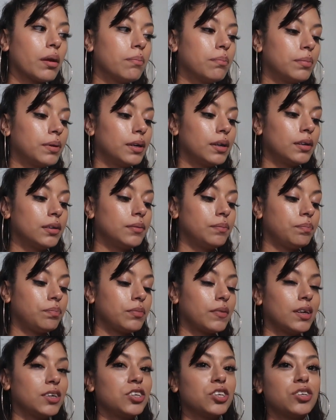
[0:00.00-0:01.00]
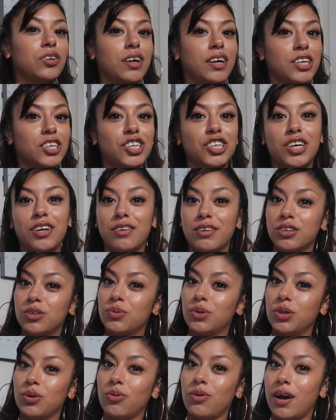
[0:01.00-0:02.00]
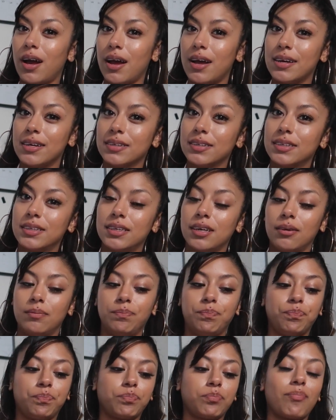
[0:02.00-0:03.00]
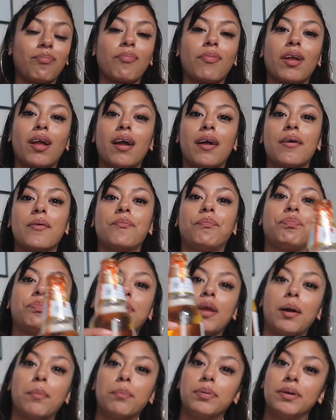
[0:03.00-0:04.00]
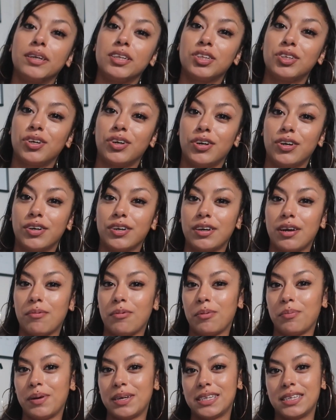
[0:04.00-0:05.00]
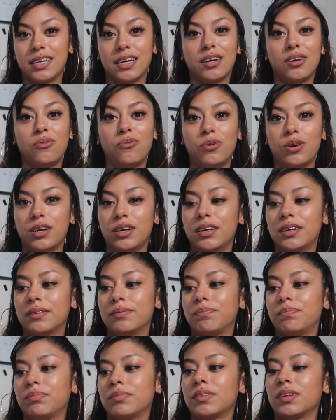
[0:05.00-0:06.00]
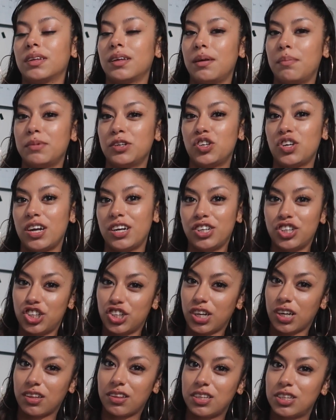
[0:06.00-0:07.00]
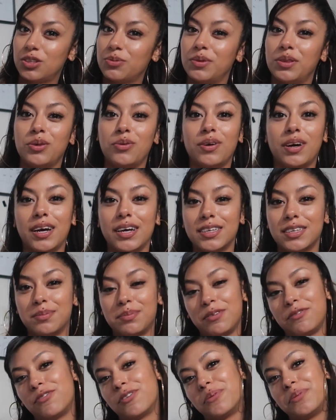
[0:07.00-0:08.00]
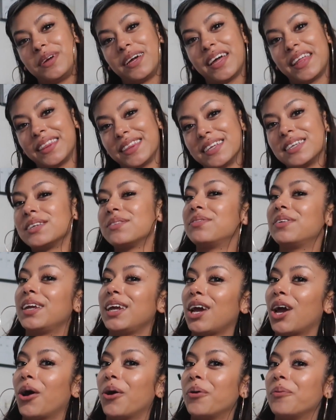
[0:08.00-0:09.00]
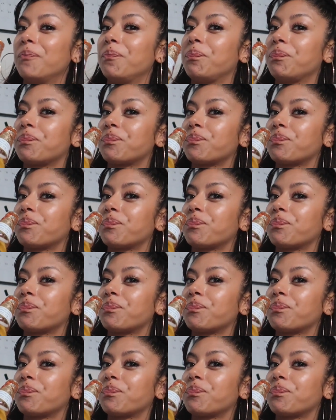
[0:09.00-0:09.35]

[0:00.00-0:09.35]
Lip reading: but I just thought I'd share this with you guys. I'm pretty turned. I'm on my second one. I'm gonna try to chug this with you guys before we end this video.